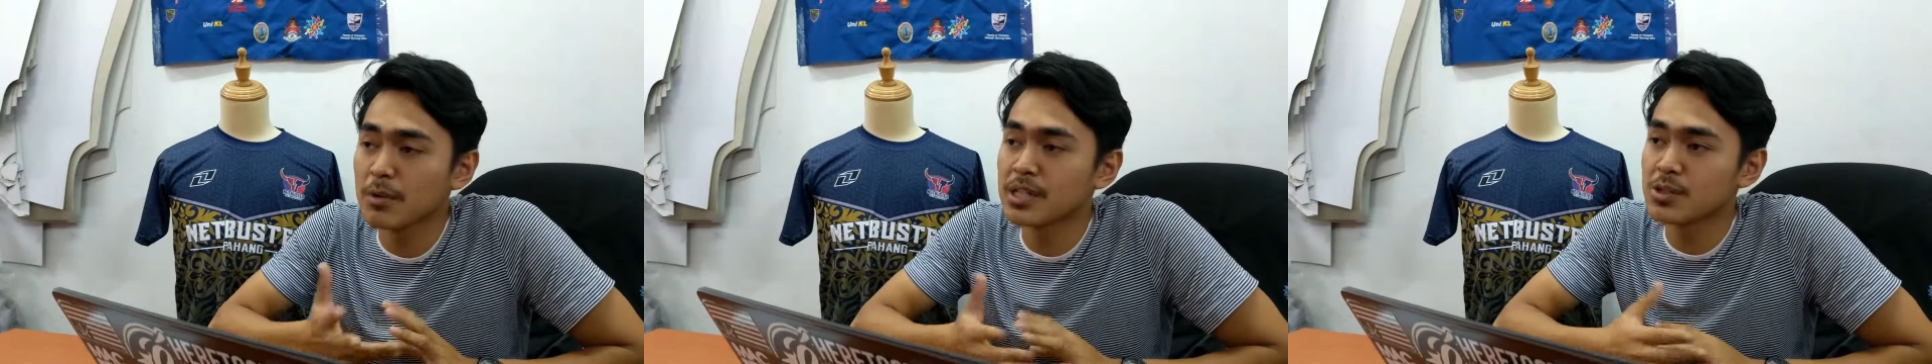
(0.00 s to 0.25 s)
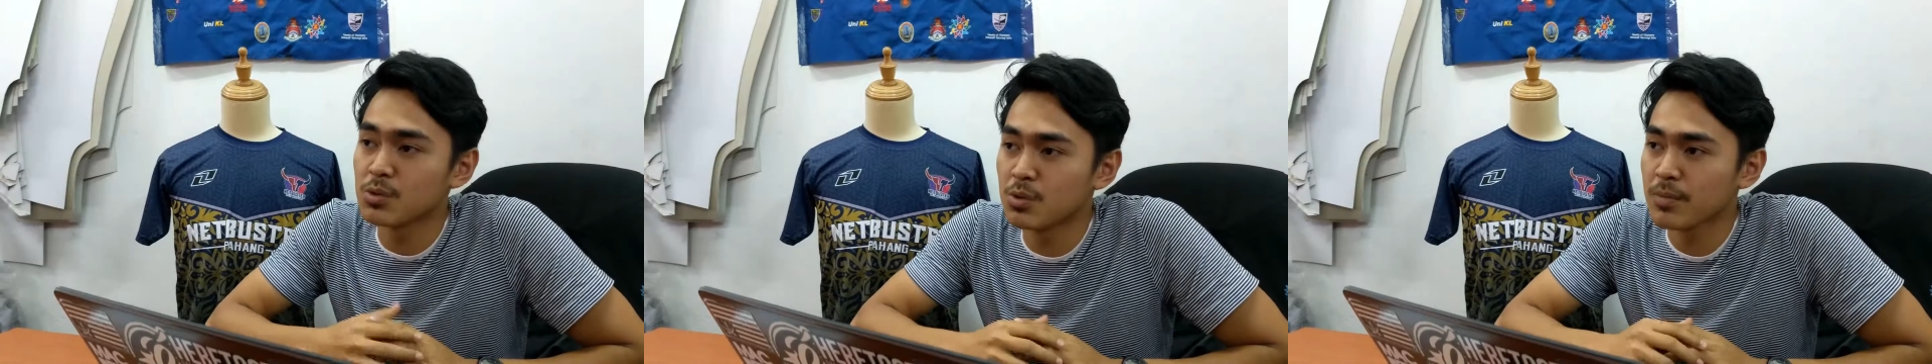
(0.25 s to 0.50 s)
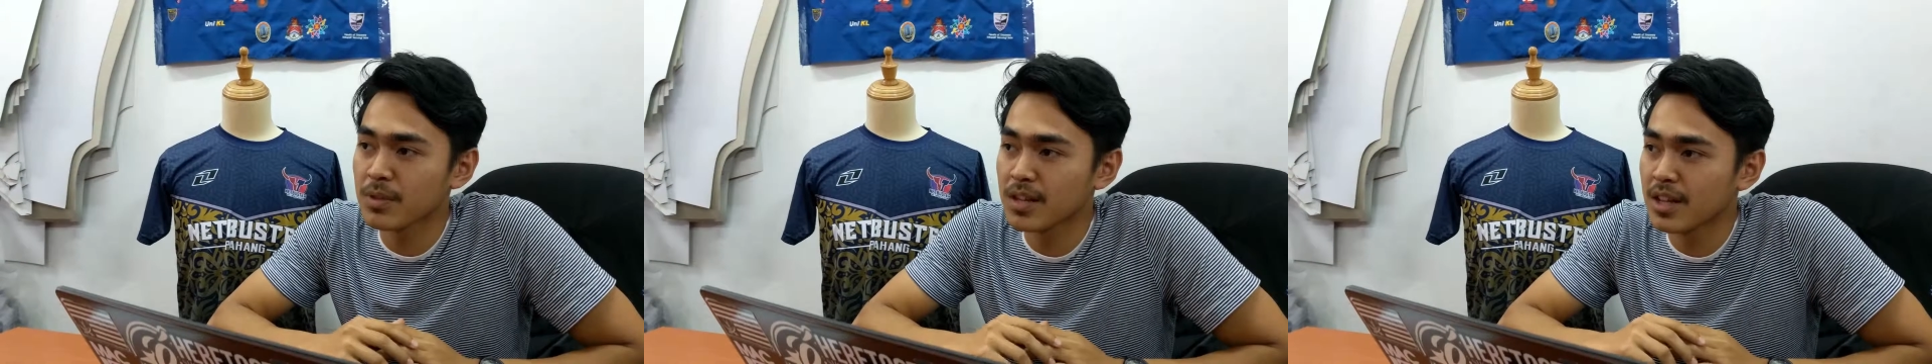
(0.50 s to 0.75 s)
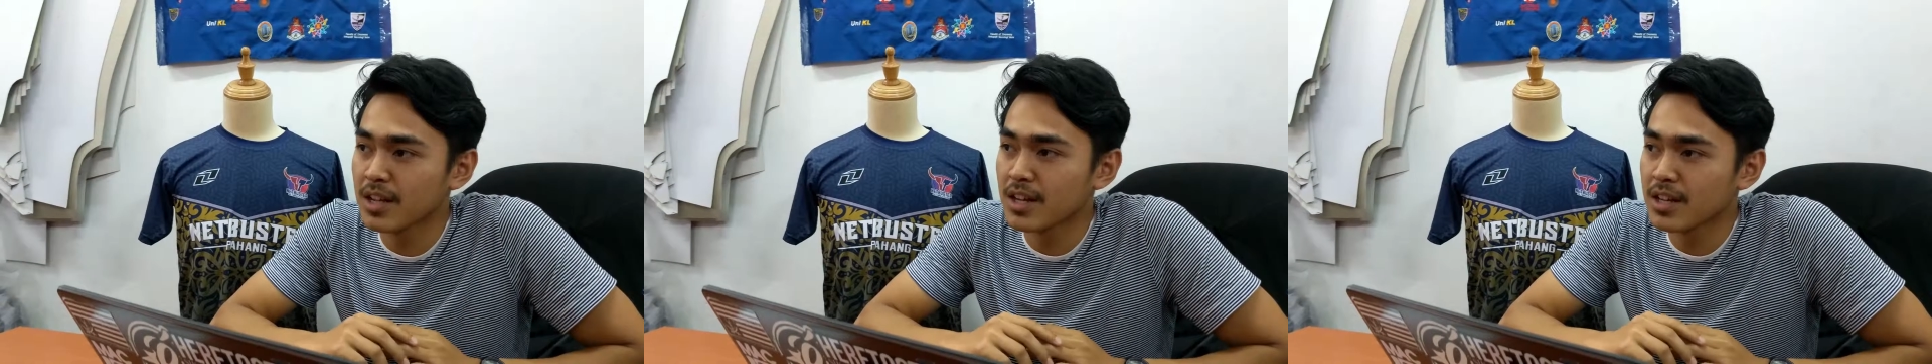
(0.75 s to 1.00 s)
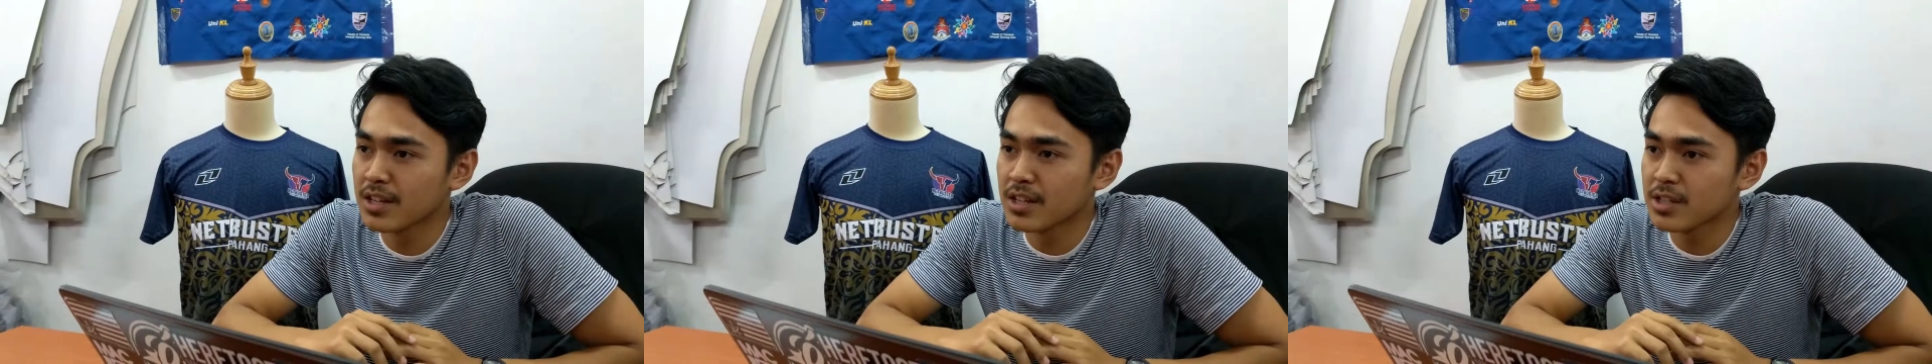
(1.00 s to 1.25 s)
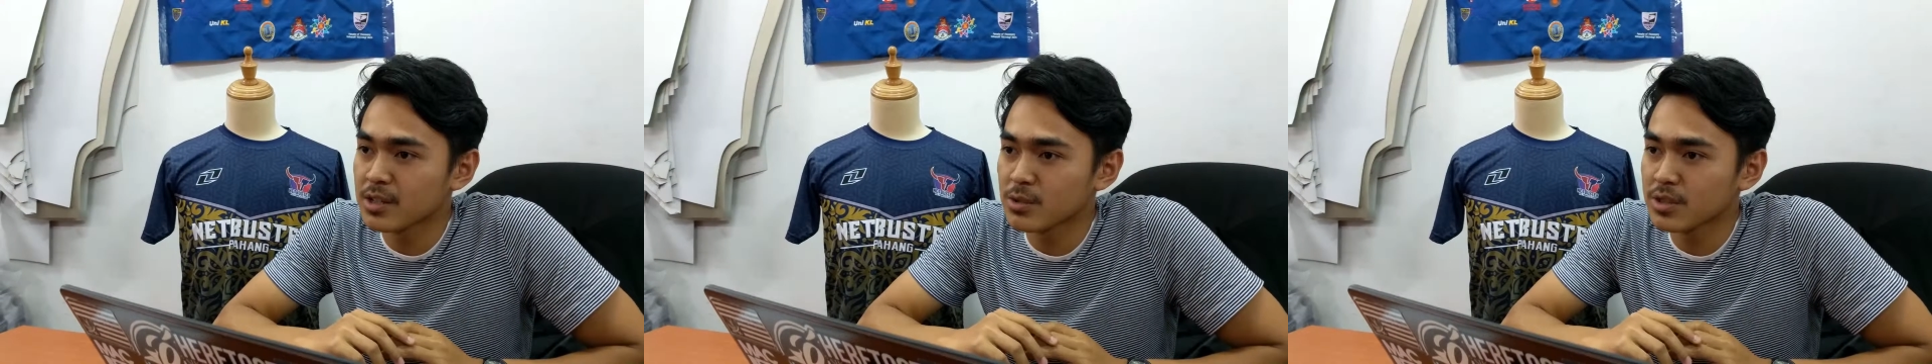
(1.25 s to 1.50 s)
selling shirts for my
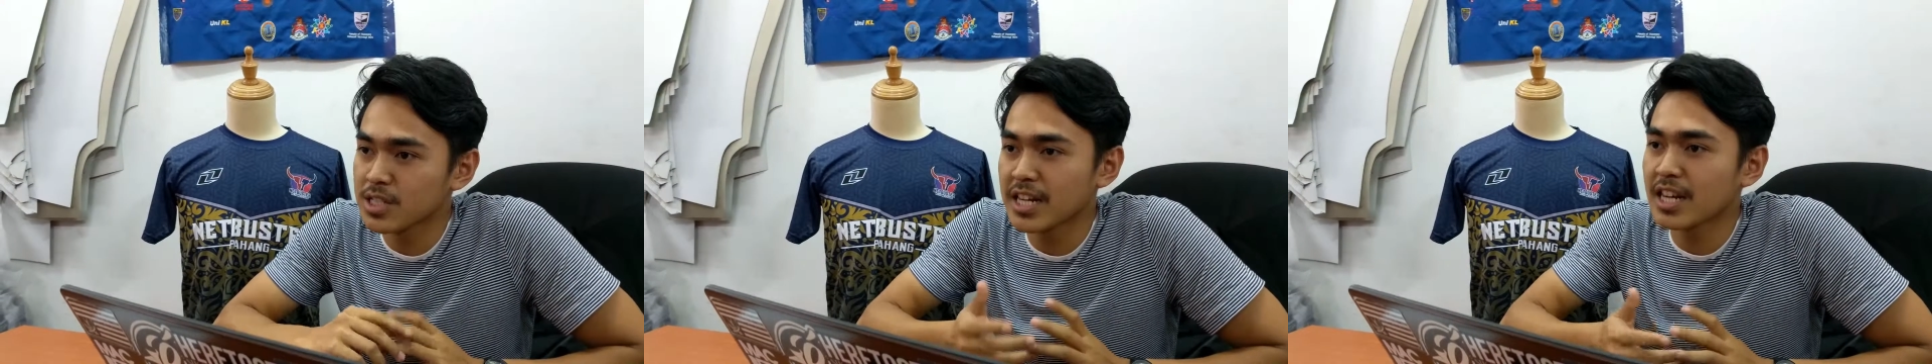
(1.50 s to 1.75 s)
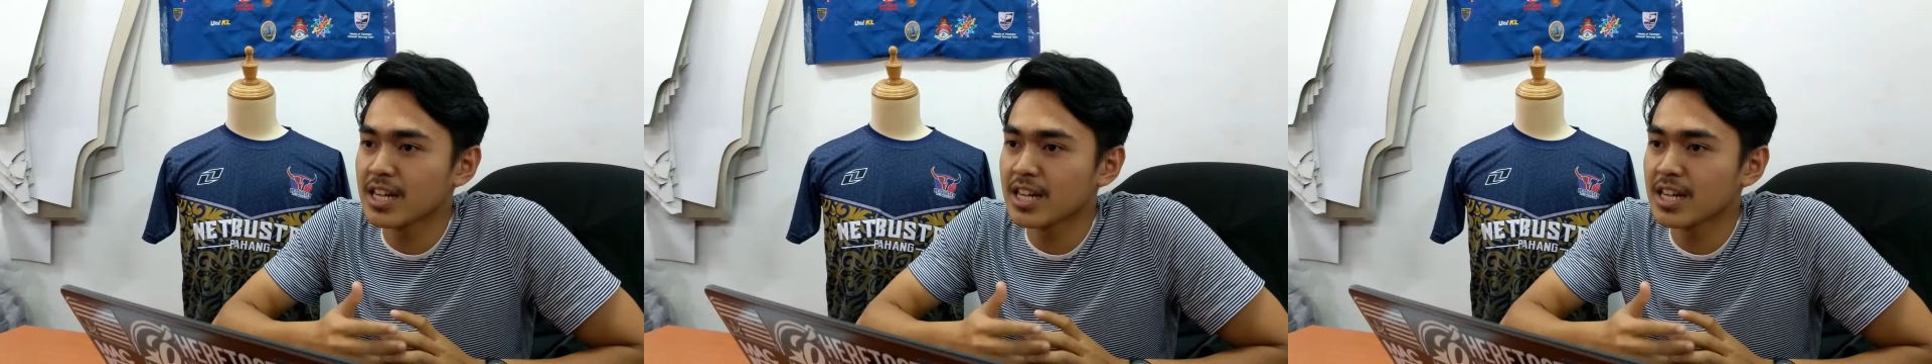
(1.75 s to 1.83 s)
friends,